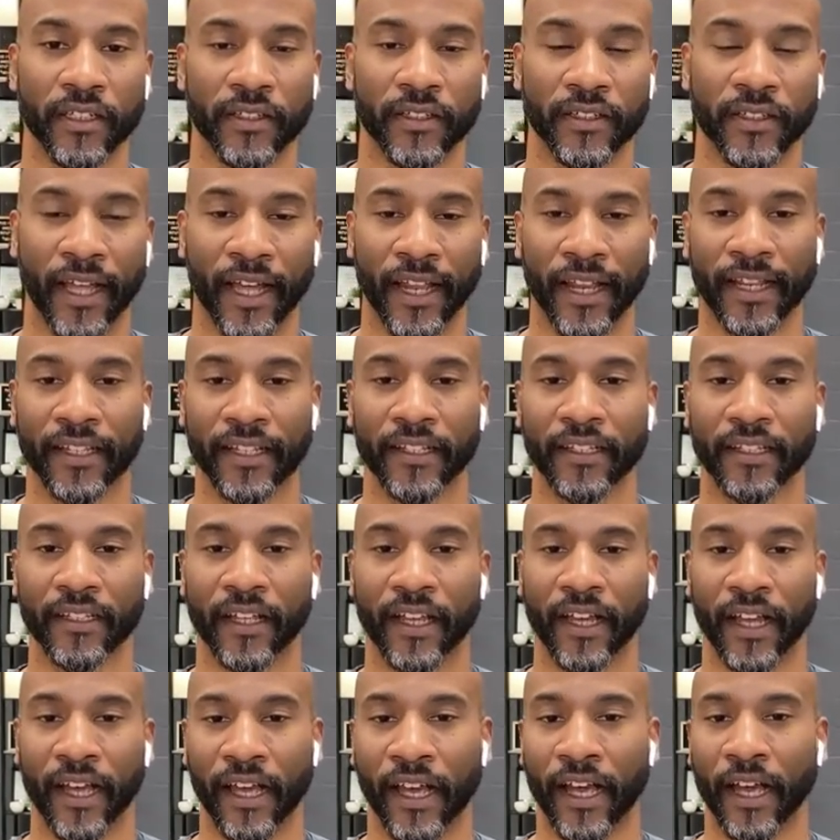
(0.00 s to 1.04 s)
that
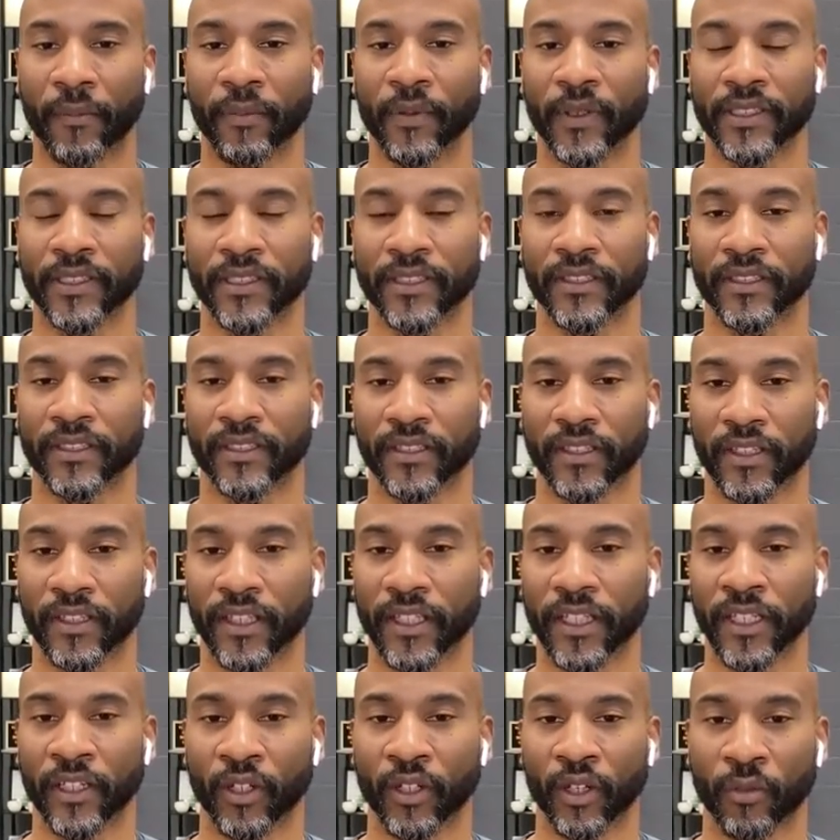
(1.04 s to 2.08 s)
happens
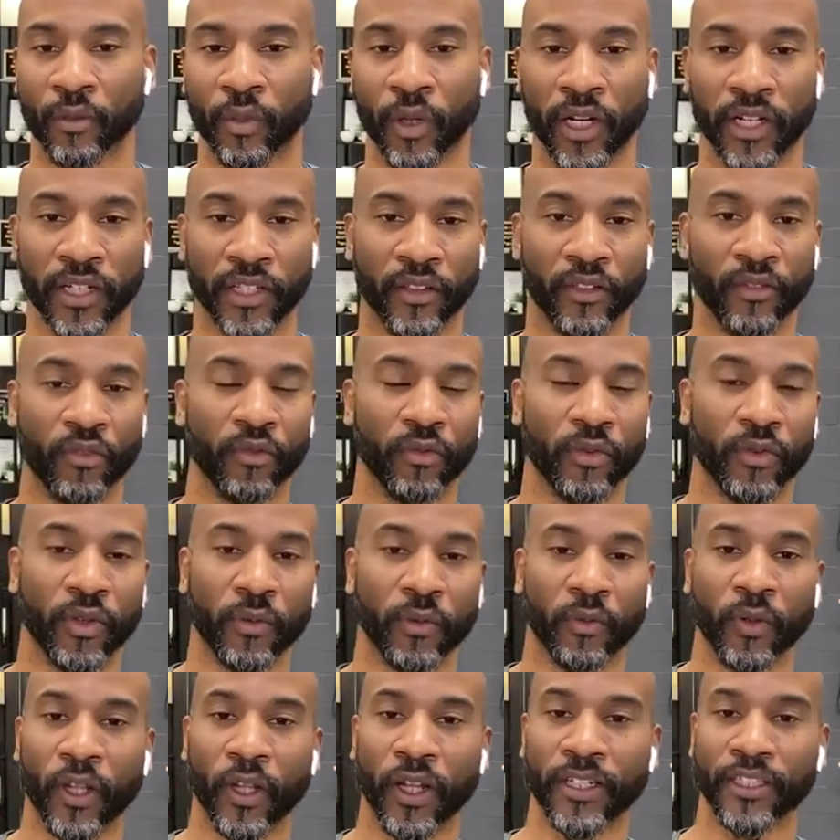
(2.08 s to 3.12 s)
in our body through the
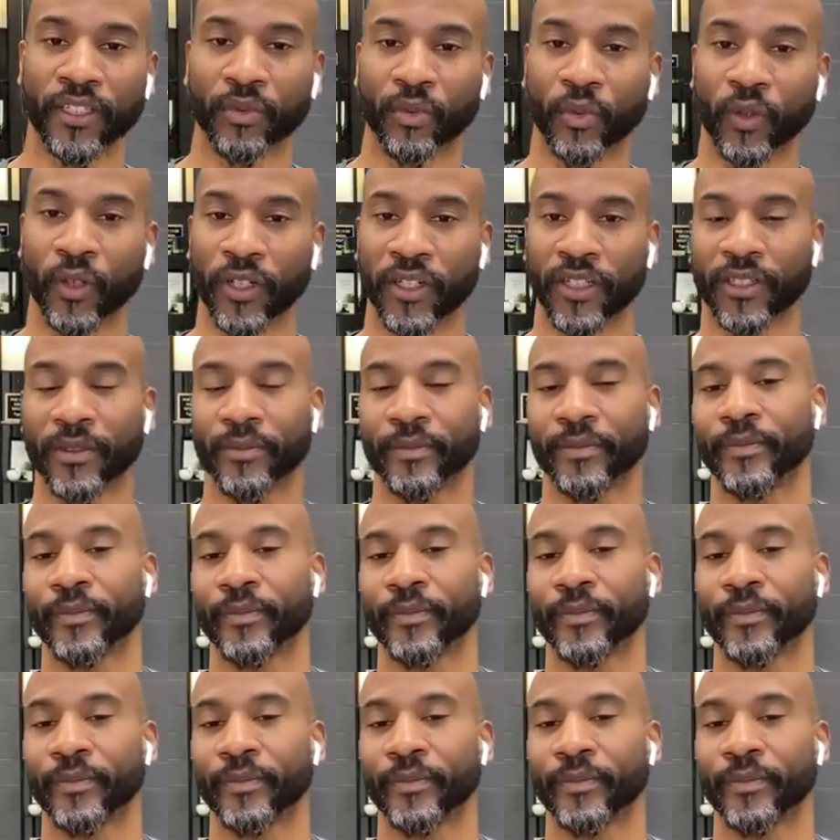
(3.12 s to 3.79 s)
Pilates work.